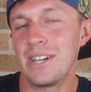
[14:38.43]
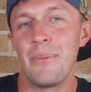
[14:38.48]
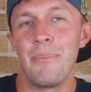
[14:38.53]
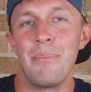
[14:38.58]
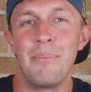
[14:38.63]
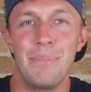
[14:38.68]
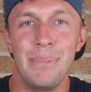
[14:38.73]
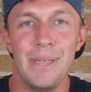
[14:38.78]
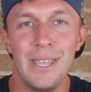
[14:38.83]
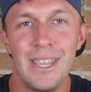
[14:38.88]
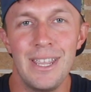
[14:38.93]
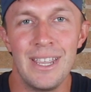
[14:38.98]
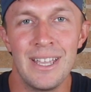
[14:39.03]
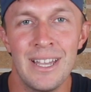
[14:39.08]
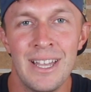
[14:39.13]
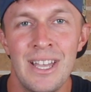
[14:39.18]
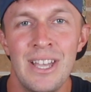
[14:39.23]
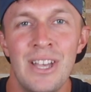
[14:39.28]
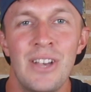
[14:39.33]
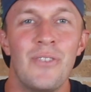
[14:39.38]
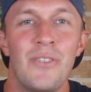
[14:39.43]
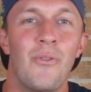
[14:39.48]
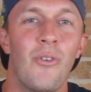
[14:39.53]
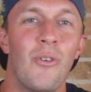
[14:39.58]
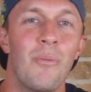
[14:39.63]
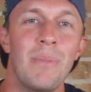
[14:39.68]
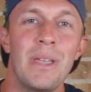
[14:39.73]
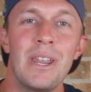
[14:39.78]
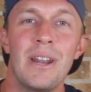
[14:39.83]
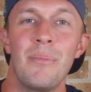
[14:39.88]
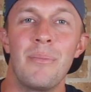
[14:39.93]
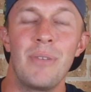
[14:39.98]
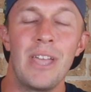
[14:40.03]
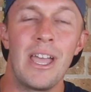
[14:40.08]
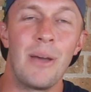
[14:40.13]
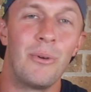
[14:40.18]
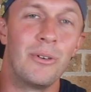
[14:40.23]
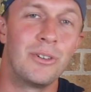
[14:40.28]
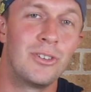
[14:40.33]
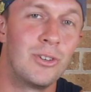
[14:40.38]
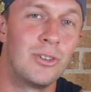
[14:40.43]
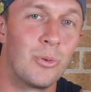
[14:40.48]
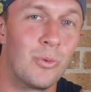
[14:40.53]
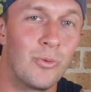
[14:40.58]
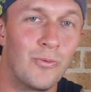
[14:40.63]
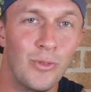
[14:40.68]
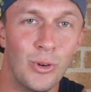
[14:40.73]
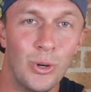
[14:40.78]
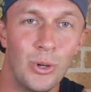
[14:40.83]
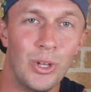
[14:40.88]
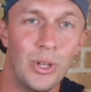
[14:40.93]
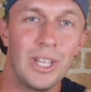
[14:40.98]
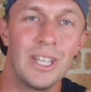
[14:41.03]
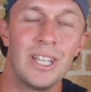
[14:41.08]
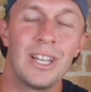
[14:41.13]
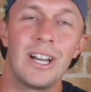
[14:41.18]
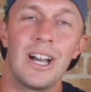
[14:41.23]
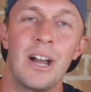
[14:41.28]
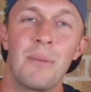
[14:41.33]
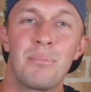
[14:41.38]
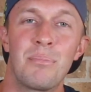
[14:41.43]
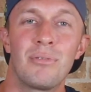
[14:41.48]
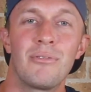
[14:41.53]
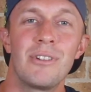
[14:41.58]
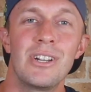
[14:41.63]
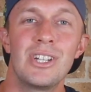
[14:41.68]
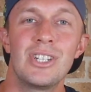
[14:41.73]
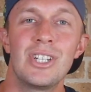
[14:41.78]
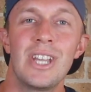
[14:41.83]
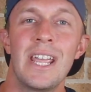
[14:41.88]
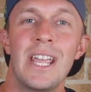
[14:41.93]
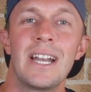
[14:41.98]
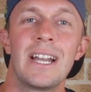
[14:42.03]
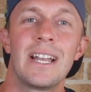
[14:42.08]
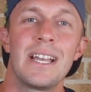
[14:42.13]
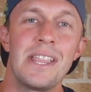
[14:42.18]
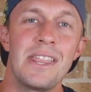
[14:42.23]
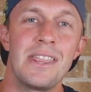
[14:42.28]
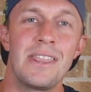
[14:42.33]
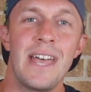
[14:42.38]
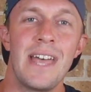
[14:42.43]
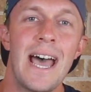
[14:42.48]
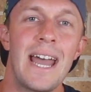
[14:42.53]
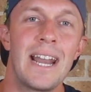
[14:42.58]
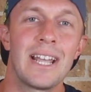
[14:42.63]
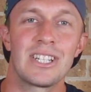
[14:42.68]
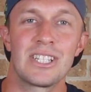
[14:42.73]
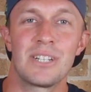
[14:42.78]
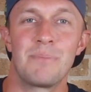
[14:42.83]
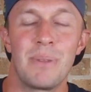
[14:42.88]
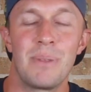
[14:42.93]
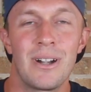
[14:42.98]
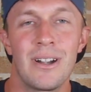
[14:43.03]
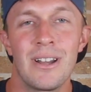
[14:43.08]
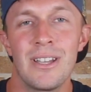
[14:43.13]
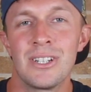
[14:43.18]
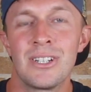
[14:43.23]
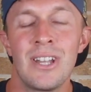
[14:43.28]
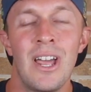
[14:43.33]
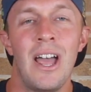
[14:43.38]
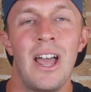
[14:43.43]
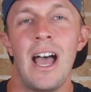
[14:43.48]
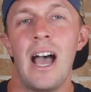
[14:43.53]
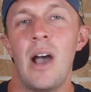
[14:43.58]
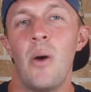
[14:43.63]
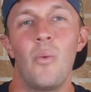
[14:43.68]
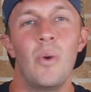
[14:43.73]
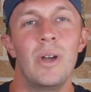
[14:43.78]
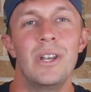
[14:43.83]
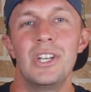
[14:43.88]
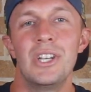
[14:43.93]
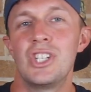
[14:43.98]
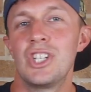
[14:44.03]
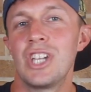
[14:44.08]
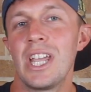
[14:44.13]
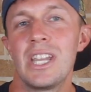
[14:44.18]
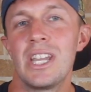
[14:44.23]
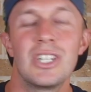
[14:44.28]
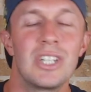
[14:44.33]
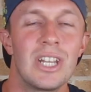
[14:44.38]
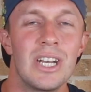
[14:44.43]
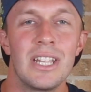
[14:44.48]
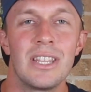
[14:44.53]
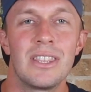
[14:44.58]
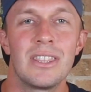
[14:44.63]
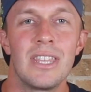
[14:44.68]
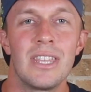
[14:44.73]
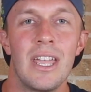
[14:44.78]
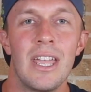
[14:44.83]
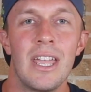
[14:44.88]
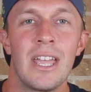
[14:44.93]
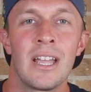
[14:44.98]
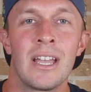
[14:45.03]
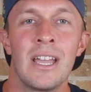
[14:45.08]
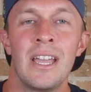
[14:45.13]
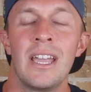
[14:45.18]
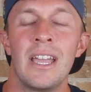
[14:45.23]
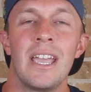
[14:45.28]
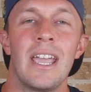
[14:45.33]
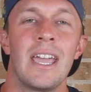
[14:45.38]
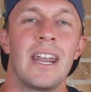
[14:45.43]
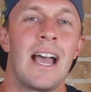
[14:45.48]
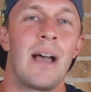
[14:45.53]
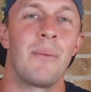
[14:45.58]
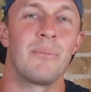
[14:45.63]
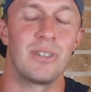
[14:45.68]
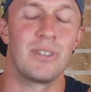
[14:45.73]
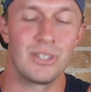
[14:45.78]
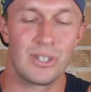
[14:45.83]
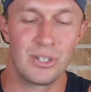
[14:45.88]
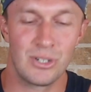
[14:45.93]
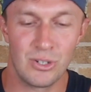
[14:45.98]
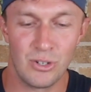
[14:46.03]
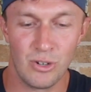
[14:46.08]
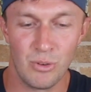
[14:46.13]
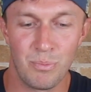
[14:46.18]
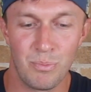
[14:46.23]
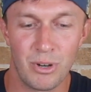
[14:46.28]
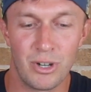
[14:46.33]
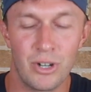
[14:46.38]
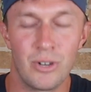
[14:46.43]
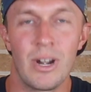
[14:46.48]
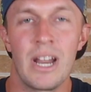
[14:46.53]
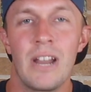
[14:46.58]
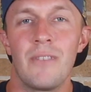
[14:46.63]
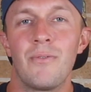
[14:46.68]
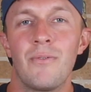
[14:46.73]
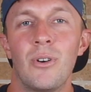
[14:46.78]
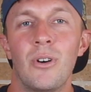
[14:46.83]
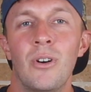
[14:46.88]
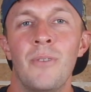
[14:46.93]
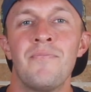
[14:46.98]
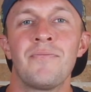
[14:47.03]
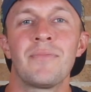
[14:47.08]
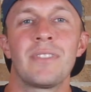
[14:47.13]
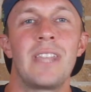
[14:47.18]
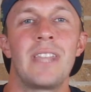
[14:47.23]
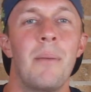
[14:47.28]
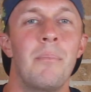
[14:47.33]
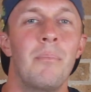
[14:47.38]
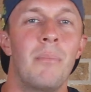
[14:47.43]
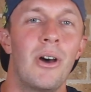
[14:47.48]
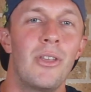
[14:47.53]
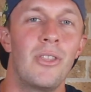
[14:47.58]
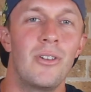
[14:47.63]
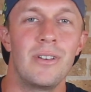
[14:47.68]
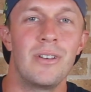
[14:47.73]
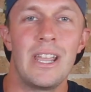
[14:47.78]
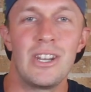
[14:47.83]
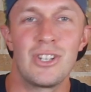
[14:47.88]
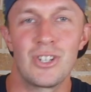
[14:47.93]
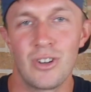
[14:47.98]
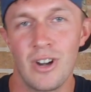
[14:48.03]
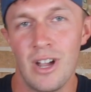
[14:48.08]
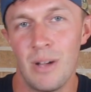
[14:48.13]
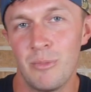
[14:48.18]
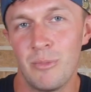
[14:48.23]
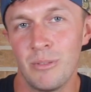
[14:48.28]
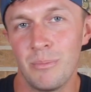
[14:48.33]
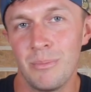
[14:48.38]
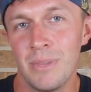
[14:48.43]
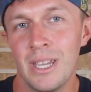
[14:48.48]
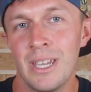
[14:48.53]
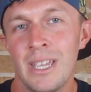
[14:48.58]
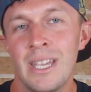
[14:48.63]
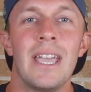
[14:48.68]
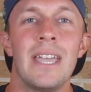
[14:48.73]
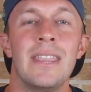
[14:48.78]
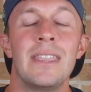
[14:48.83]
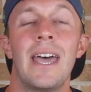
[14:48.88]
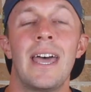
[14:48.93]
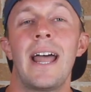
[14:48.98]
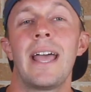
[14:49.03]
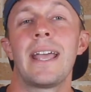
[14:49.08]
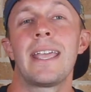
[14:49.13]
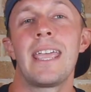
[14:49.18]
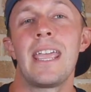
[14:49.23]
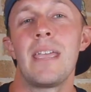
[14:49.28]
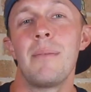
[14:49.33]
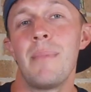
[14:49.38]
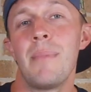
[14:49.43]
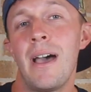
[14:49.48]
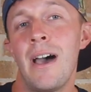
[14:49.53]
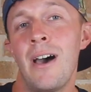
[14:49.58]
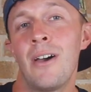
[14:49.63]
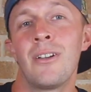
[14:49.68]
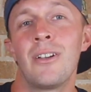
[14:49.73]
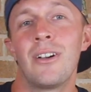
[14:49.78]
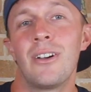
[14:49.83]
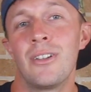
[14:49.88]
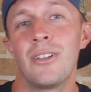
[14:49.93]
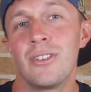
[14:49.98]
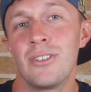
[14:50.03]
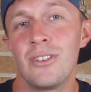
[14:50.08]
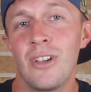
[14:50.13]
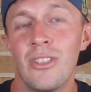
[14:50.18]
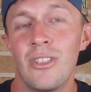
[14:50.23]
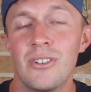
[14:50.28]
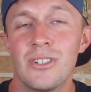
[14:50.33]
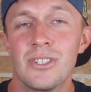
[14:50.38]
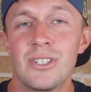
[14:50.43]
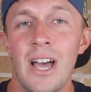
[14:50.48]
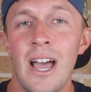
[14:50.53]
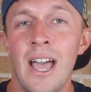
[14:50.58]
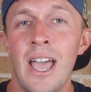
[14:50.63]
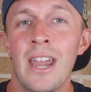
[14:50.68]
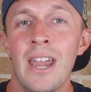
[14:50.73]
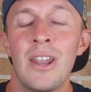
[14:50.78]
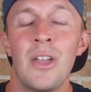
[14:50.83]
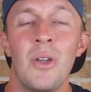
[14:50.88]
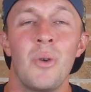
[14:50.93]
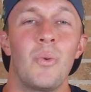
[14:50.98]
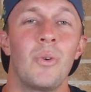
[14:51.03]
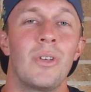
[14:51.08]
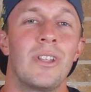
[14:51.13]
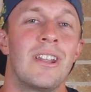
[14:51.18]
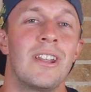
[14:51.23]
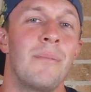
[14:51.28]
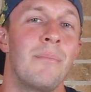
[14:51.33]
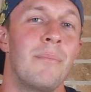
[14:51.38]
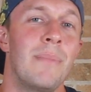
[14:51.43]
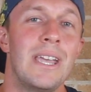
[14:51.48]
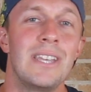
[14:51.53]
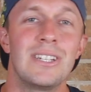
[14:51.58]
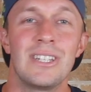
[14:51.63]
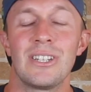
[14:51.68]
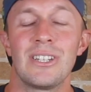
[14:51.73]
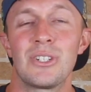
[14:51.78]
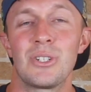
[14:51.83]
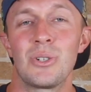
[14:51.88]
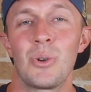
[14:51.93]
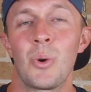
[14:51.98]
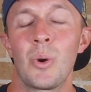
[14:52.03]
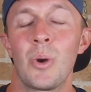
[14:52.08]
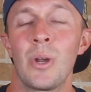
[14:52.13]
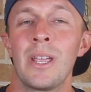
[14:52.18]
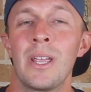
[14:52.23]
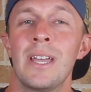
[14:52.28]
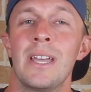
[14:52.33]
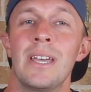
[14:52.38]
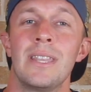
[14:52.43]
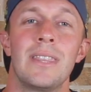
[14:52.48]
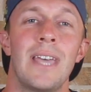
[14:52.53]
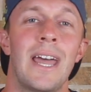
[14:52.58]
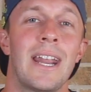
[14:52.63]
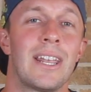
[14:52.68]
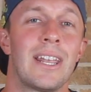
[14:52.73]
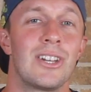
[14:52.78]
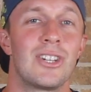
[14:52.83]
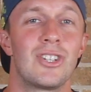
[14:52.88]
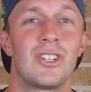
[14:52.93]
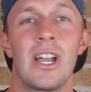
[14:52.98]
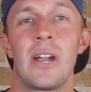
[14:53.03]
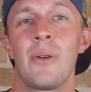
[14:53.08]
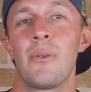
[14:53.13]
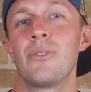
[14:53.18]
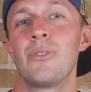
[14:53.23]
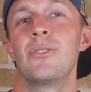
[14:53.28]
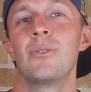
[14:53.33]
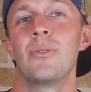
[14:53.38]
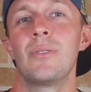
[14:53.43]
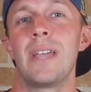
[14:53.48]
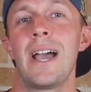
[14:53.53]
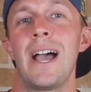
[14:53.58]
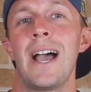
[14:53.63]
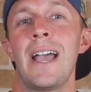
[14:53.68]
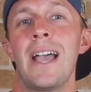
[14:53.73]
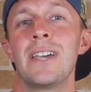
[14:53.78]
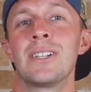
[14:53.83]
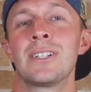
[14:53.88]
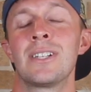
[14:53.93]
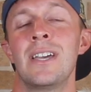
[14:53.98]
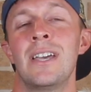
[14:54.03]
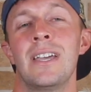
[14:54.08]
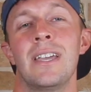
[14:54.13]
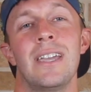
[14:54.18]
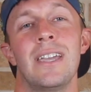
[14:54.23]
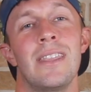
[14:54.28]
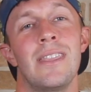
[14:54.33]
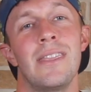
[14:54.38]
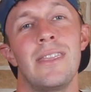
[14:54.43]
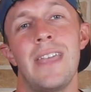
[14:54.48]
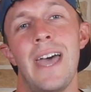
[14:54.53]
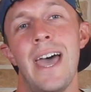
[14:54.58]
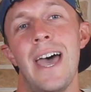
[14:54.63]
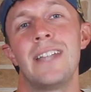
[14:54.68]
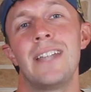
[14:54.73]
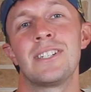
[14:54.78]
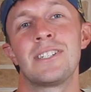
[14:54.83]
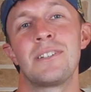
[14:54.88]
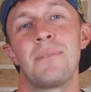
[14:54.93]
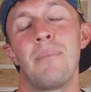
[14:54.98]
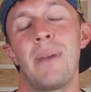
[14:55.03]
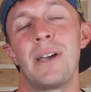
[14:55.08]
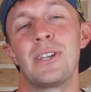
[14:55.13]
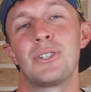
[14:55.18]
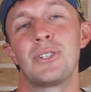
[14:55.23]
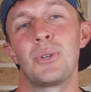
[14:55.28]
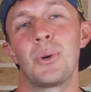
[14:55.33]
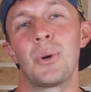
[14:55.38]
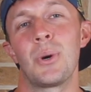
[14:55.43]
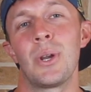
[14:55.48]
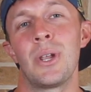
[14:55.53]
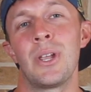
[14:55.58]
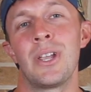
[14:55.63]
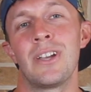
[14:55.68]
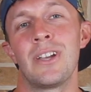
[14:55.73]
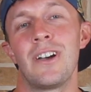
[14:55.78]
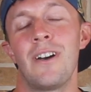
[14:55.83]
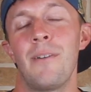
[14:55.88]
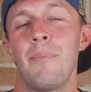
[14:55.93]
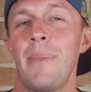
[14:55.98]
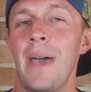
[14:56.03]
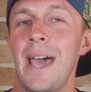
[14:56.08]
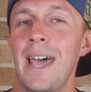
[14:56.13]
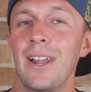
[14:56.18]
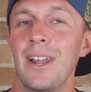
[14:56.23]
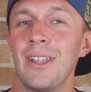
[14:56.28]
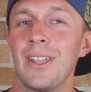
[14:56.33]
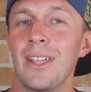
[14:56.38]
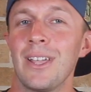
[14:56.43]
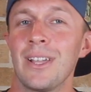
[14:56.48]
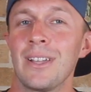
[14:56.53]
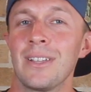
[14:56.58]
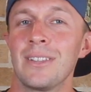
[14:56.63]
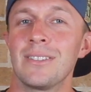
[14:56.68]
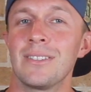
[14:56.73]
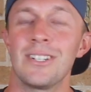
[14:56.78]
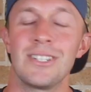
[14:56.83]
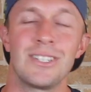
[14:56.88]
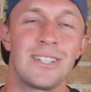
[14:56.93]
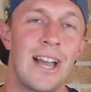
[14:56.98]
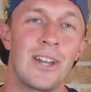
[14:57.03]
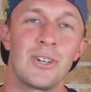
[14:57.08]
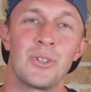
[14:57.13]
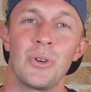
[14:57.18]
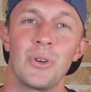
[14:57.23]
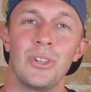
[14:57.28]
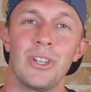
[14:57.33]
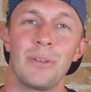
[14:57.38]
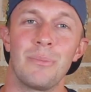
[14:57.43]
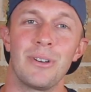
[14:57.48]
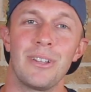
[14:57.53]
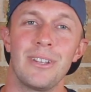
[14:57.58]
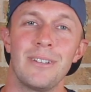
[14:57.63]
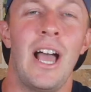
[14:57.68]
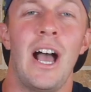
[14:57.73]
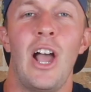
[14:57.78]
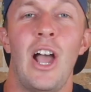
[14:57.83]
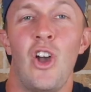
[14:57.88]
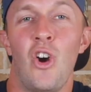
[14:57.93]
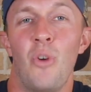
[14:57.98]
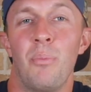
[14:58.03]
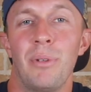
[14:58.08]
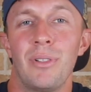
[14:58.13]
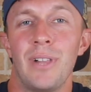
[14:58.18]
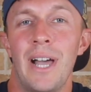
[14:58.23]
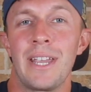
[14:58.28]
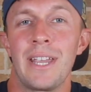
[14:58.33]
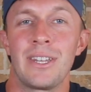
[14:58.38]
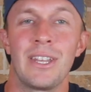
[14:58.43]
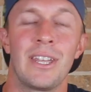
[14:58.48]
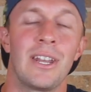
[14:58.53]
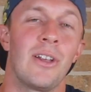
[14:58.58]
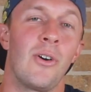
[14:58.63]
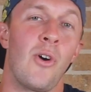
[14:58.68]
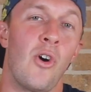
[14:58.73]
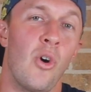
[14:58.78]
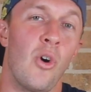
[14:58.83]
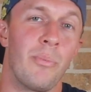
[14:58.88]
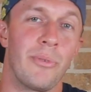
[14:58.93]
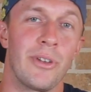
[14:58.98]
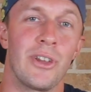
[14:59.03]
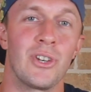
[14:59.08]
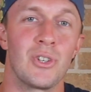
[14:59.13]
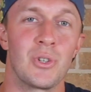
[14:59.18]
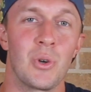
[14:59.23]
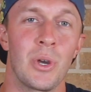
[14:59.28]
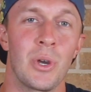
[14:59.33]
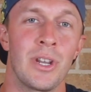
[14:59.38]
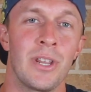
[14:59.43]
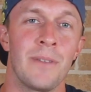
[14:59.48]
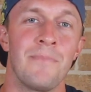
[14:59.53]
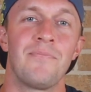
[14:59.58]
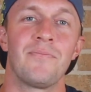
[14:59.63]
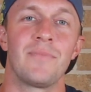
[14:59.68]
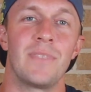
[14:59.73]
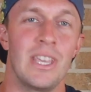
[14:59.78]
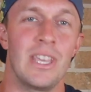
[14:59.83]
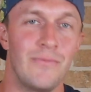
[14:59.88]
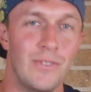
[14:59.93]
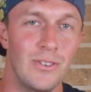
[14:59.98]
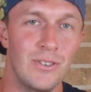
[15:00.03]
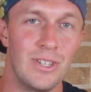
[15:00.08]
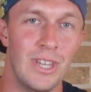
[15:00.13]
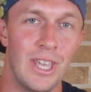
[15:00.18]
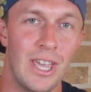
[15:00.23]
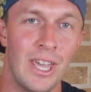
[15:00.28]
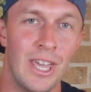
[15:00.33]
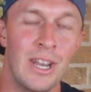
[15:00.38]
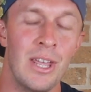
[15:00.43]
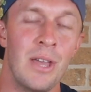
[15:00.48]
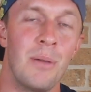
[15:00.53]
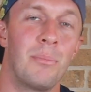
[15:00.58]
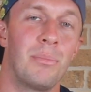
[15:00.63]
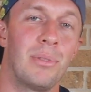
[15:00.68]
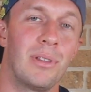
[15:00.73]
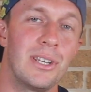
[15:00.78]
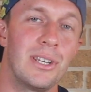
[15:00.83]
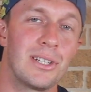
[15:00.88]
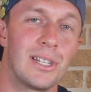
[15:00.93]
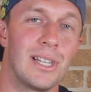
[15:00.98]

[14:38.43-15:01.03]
to be for me to be able to fully appreciate that experience. I wouldn't change anything, and I'm just super grateful that Mother Nature humbled me and that I came out on the other side with an amazing story that I can share with you guys. And that's my story of paddling the Statue of Liberty. I hope you liked it. I hope you enjoyed it. If you did, please